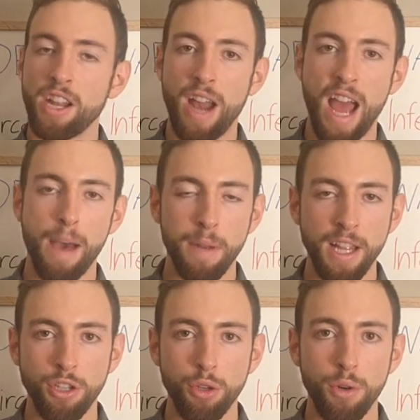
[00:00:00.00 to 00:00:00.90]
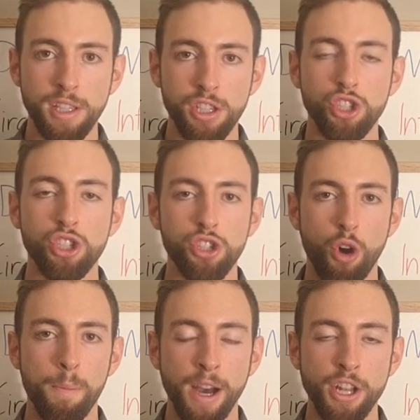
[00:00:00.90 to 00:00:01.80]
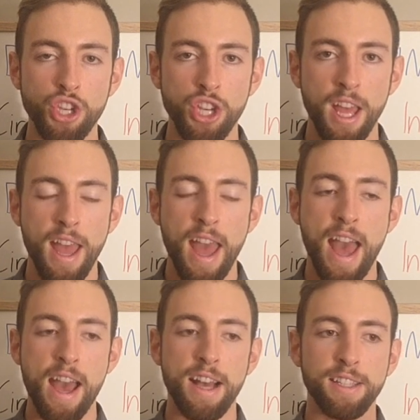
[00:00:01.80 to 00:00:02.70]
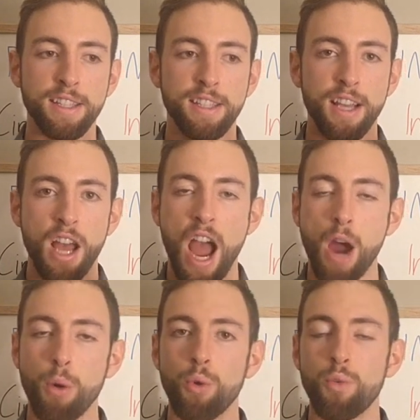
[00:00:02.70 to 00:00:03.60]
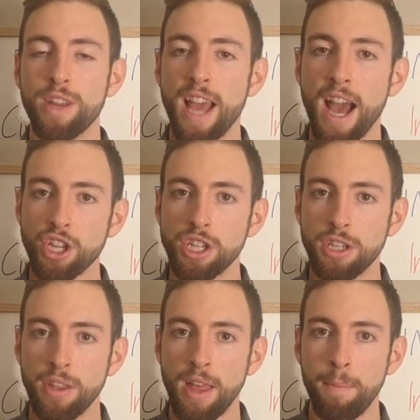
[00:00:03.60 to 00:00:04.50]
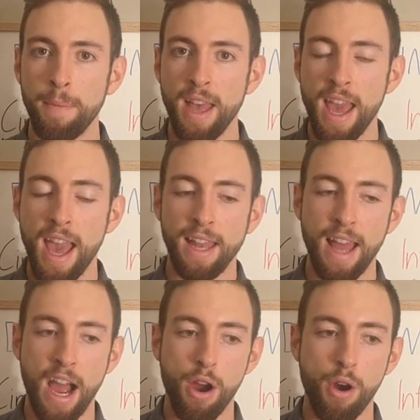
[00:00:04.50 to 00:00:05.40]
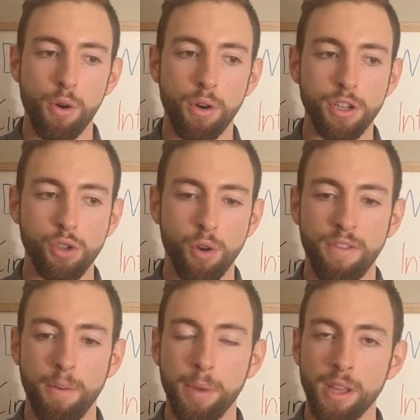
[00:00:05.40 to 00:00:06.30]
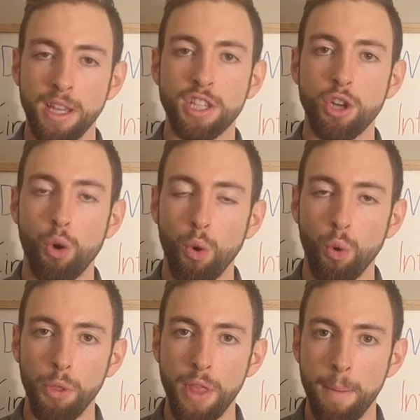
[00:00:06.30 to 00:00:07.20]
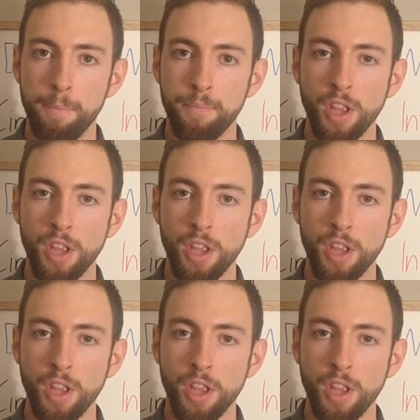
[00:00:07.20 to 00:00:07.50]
that are happening to us so much as our reaction to them and our sort of ability to hold them.